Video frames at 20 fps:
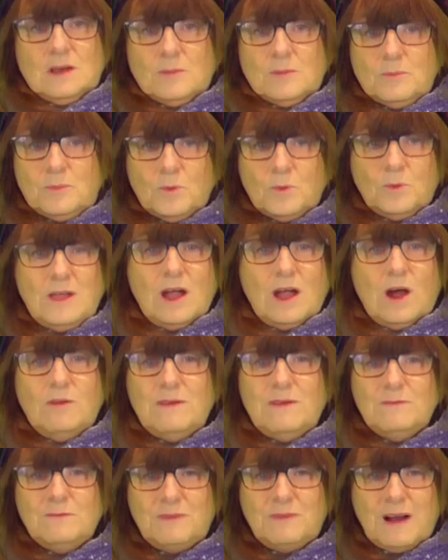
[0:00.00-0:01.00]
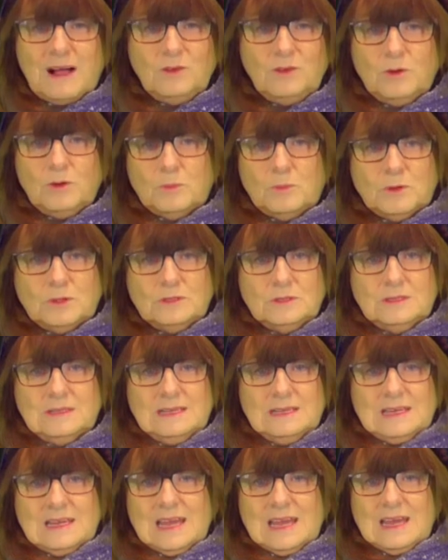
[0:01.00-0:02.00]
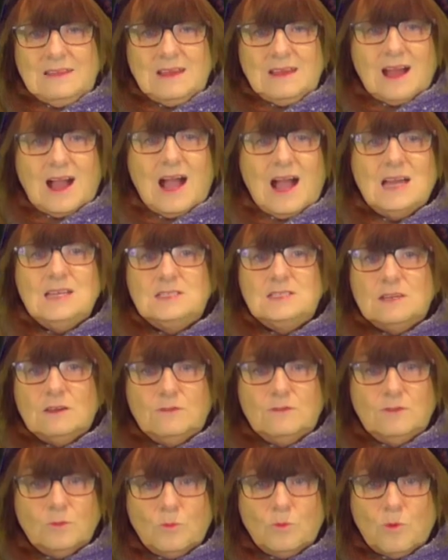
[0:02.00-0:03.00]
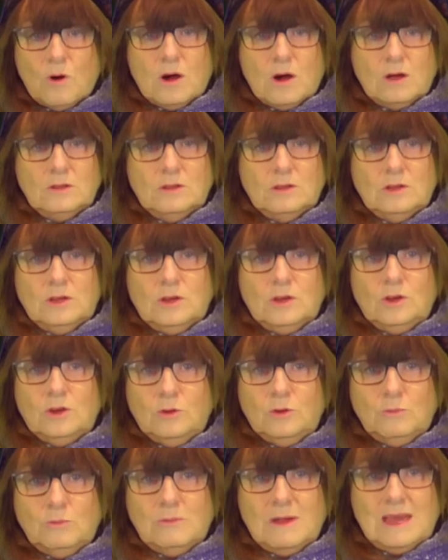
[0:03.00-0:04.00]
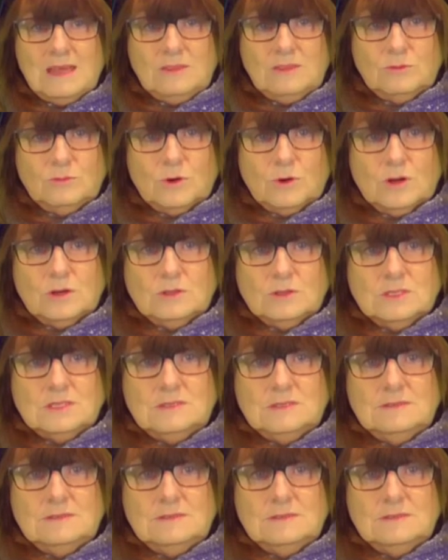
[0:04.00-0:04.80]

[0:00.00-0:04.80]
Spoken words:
but we are invaluable in the eyes of the one who made the world.